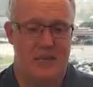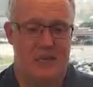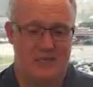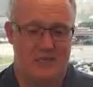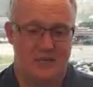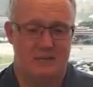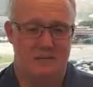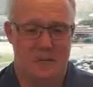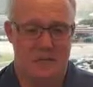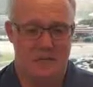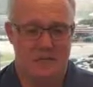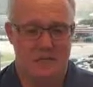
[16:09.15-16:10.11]
is
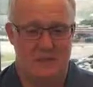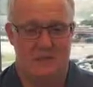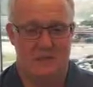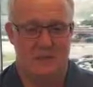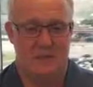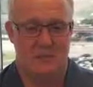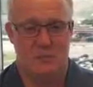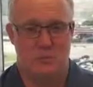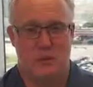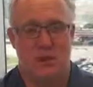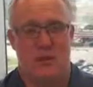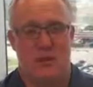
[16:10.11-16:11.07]
convenience versus
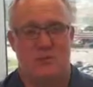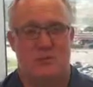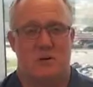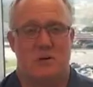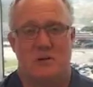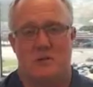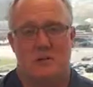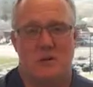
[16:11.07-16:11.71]
price, right?